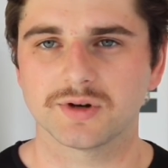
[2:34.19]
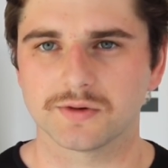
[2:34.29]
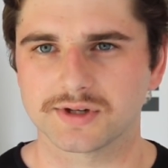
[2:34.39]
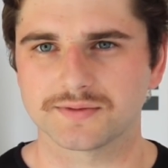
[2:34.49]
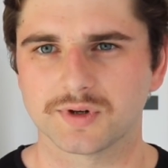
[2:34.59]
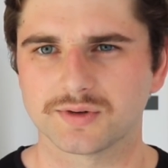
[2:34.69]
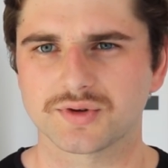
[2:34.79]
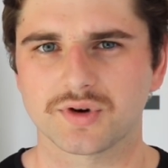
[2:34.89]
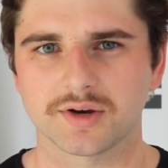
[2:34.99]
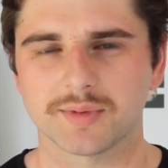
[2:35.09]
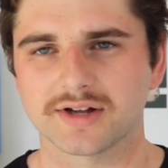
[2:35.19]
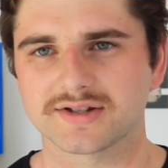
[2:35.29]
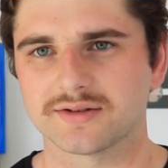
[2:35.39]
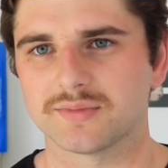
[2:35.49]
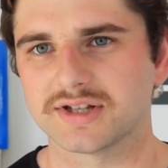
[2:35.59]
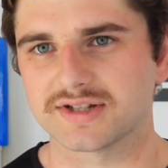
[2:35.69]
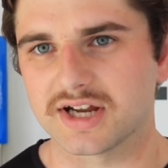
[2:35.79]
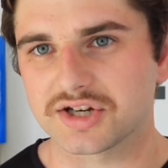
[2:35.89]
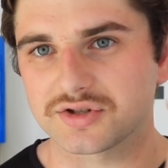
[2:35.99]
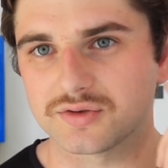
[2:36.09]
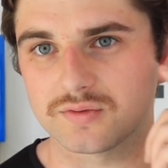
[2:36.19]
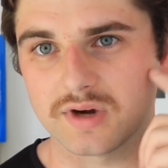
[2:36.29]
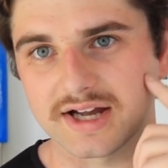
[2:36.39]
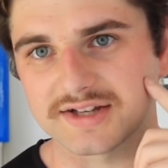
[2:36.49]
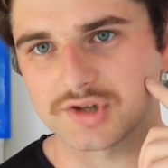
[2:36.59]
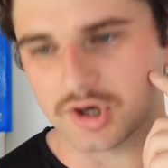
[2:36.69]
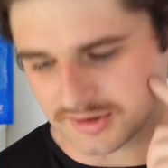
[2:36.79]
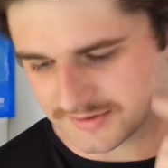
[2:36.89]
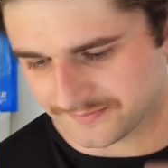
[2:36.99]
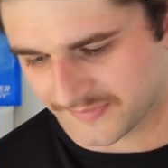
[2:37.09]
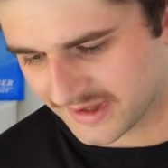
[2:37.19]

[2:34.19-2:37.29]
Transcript: We were talking about some international stocks,